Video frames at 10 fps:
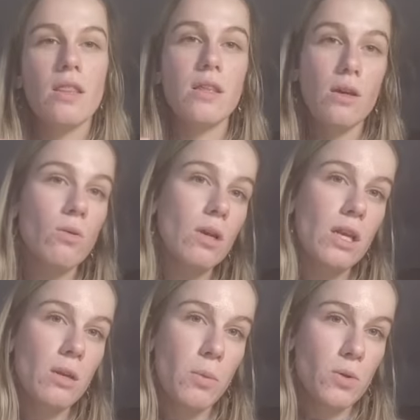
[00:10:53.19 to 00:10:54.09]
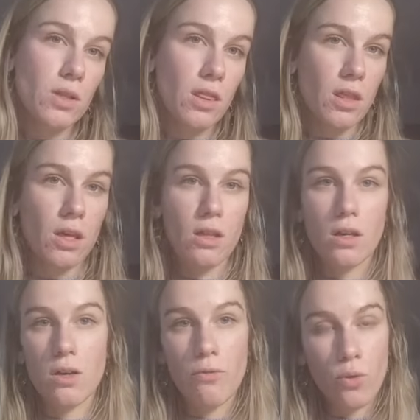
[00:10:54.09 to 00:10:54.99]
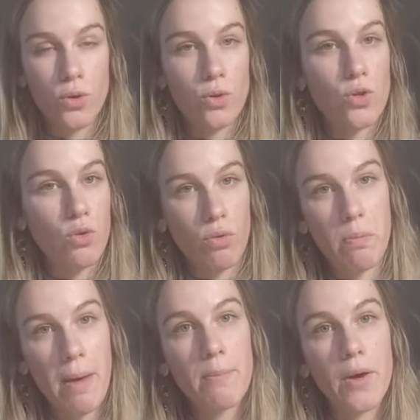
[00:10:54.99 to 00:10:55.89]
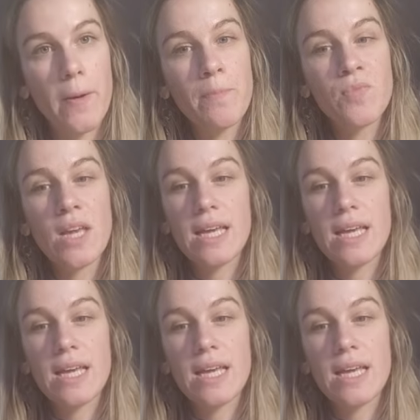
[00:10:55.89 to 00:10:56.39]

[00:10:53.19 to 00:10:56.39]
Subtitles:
The only important thing for you to remember